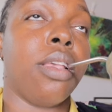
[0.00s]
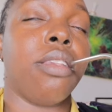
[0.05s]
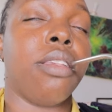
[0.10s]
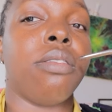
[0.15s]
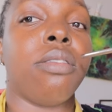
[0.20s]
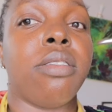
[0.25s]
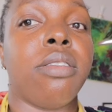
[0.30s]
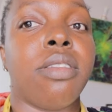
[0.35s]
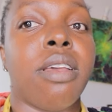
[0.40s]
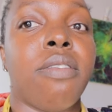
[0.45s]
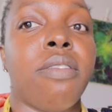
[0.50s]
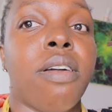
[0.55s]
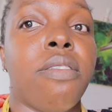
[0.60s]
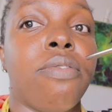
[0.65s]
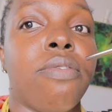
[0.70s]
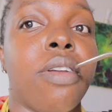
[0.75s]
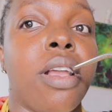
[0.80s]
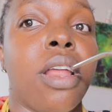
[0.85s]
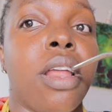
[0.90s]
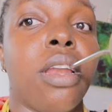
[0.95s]
sometimes i
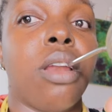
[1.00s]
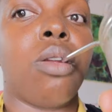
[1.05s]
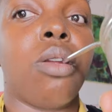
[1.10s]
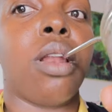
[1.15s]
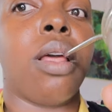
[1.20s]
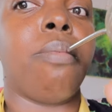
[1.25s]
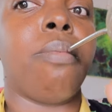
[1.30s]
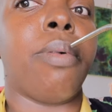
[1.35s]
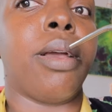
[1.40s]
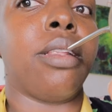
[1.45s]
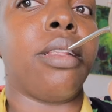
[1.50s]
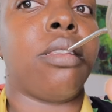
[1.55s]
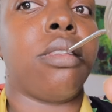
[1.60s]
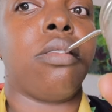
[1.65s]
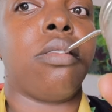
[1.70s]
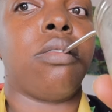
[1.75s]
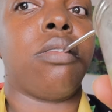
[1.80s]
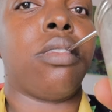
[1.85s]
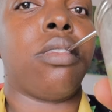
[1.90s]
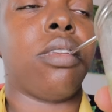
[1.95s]
have granola but
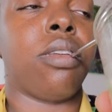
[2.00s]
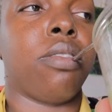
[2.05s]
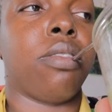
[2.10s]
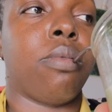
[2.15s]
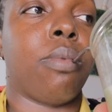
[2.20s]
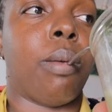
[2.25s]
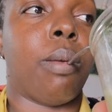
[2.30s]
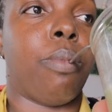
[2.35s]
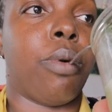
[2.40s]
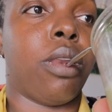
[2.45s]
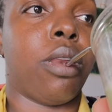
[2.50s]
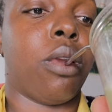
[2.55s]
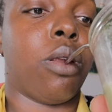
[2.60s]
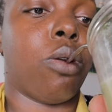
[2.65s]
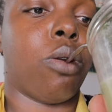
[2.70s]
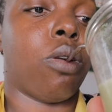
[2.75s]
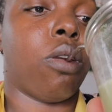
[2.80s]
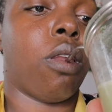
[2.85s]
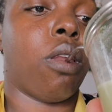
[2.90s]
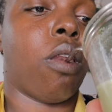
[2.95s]
this is just my morning
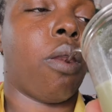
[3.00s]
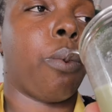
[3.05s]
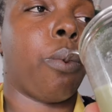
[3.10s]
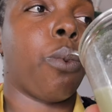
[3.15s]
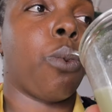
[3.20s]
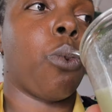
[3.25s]
routine